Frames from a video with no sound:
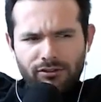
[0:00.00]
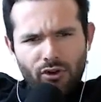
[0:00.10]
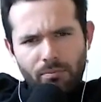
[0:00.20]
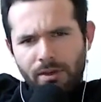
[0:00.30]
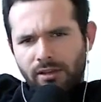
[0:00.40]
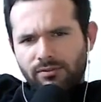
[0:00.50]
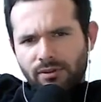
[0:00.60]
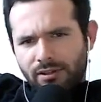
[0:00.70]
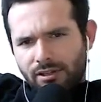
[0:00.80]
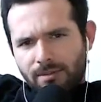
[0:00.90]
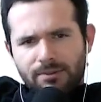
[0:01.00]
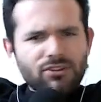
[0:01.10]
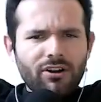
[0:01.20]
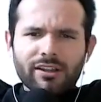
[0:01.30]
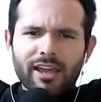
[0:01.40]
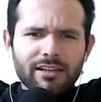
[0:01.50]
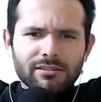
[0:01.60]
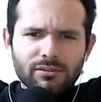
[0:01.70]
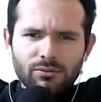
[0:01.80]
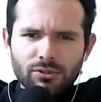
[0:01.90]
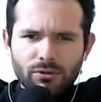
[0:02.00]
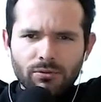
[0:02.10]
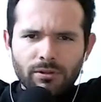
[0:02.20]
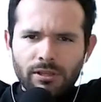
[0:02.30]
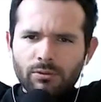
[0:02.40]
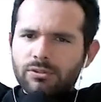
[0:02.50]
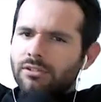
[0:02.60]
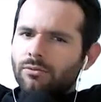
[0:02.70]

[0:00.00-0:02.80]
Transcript: dope-ass fucking team. And Charlie Castelluzzo, he was